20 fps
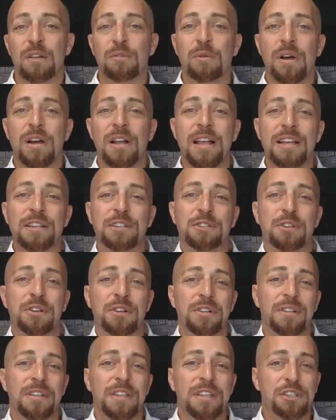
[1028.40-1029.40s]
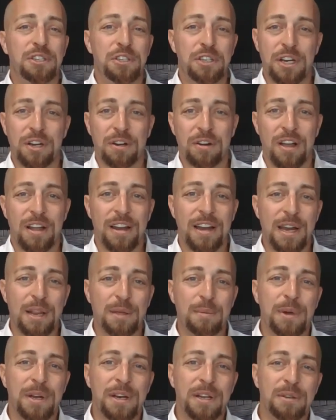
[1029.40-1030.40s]
And while I certainly cheer on
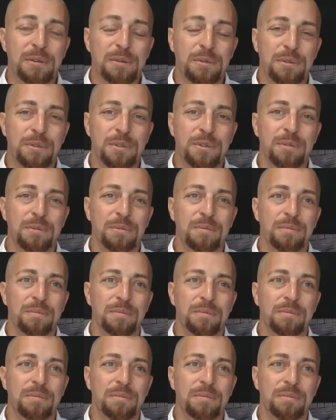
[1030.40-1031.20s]
anybody who's